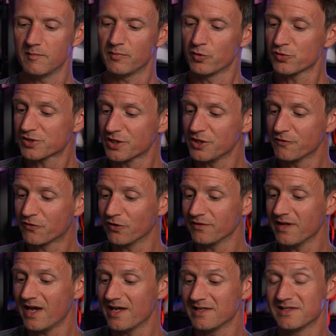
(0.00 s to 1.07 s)
But also you've got
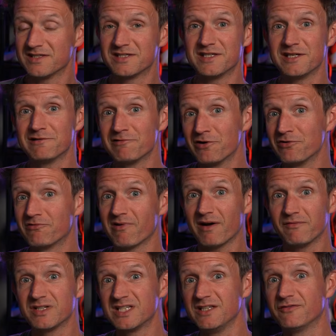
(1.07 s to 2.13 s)
that zero
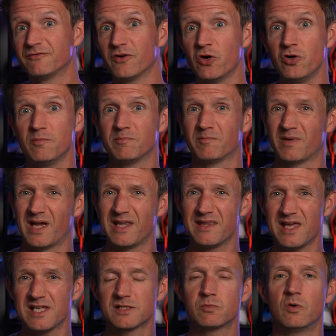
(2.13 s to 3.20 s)
gravity foam, and
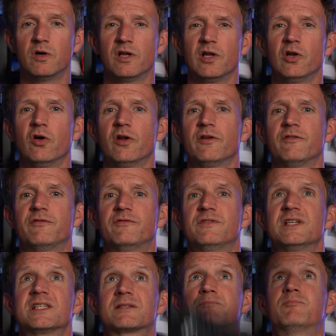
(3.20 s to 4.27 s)
that's what a lot of
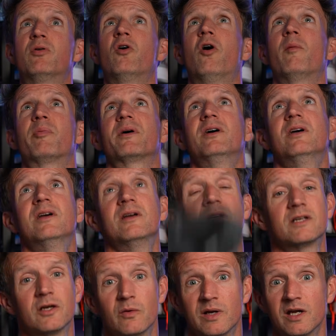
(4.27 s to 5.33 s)
this pop
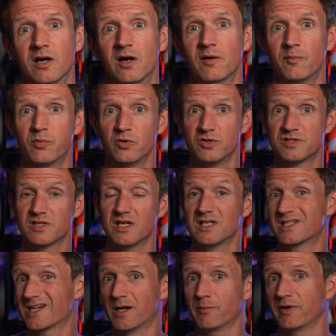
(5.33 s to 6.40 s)
going upwards is
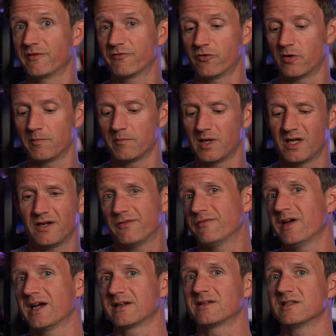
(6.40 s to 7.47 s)
coming from, and the
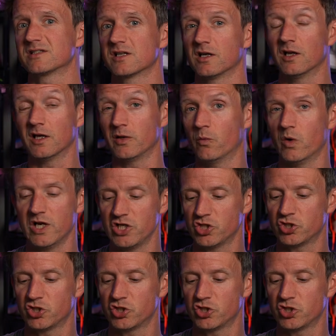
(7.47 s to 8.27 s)
fact it's a lightweight